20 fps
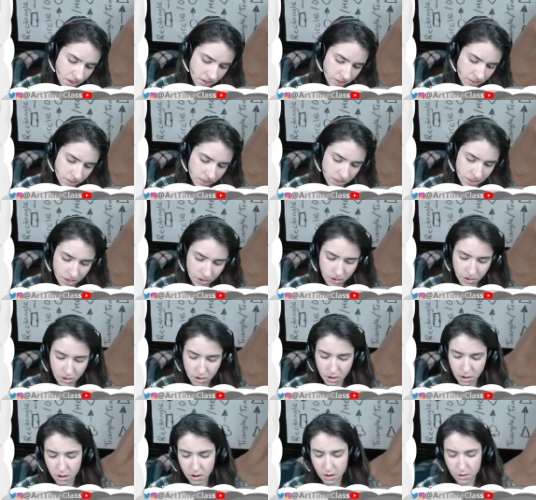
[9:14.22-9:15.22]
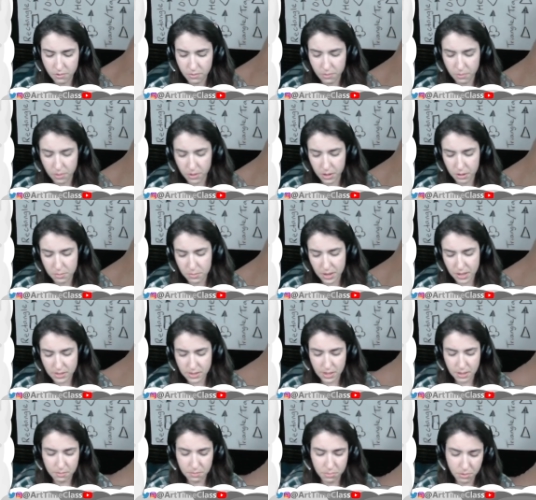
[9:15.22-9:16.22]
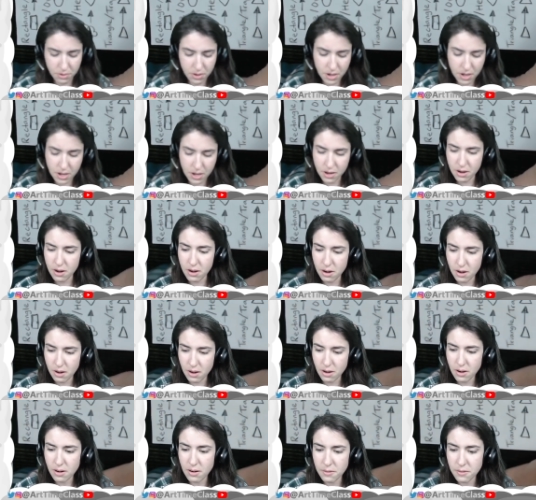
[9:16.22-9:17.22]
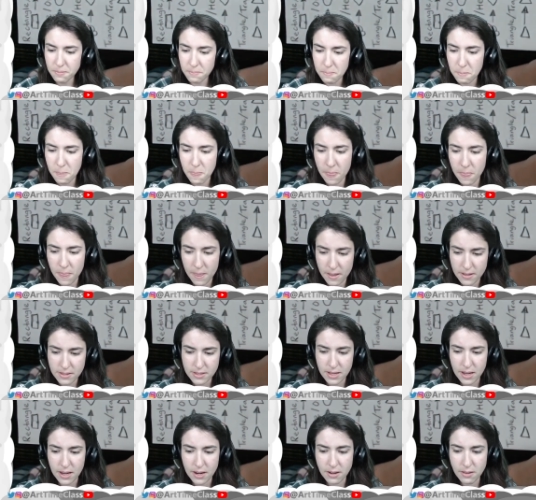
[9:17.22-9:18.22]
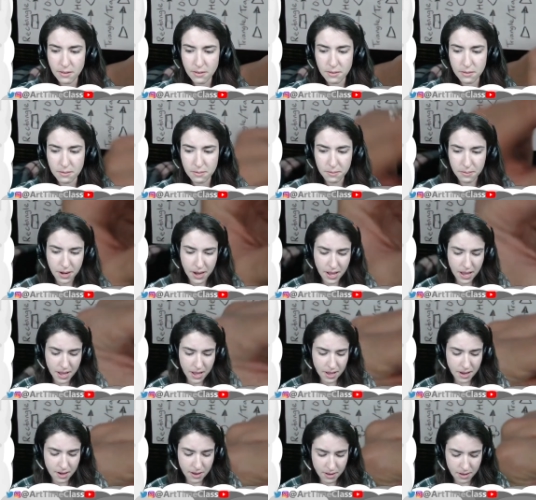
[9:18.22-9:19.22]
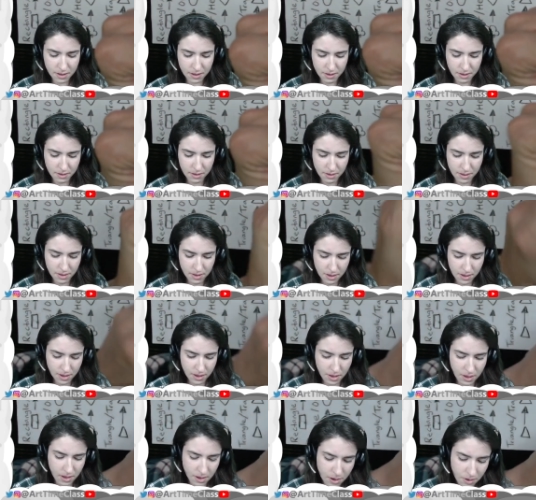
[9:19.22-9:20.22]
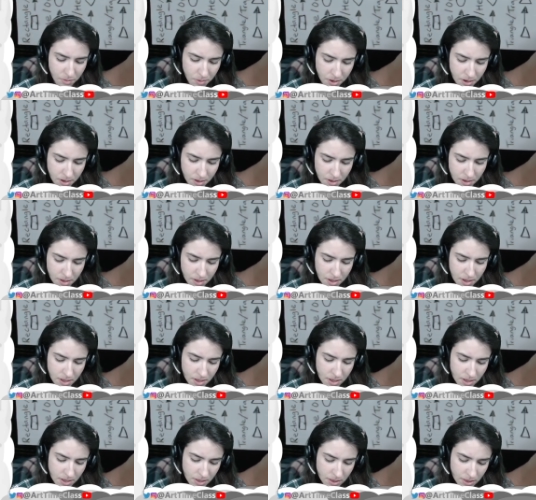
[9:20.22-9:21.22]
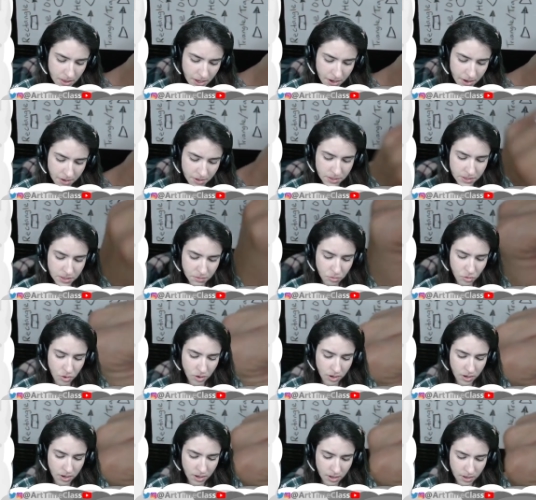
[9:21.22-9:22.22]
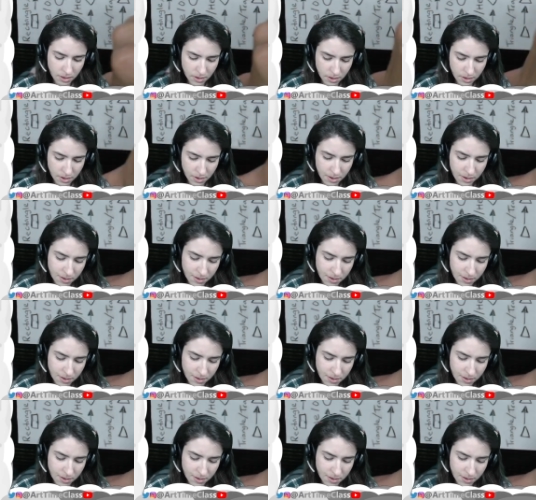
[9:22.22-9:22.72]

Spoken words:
See, that curve really makes that prettier. Let's add a little red. Again, I want to layer some more color.